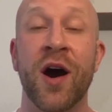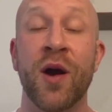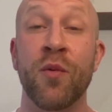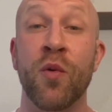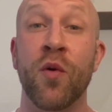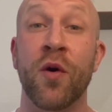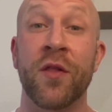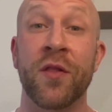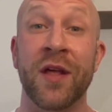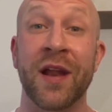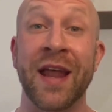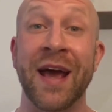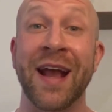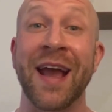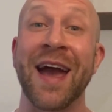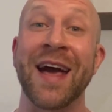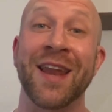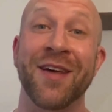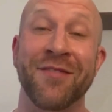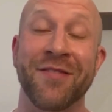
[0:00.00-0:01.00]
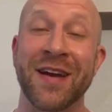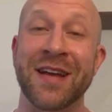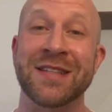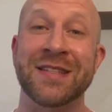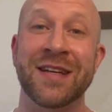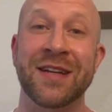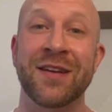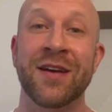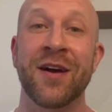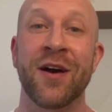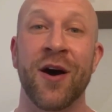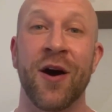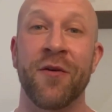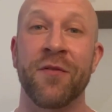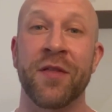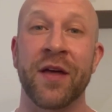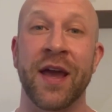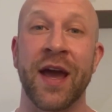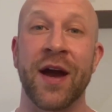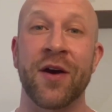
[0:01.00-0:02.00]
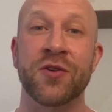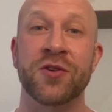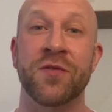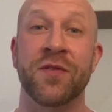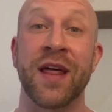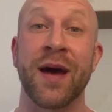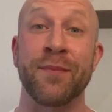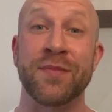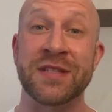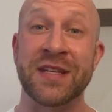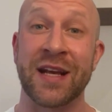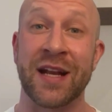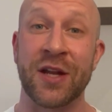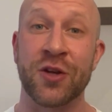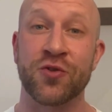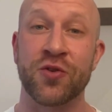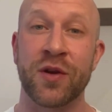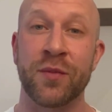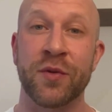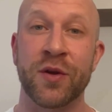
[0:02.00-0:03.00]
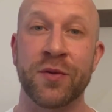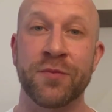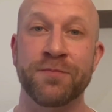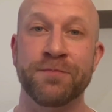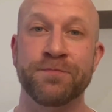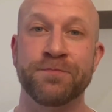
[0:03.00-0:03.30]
we want the leg elevated off the couch for that particular treatment.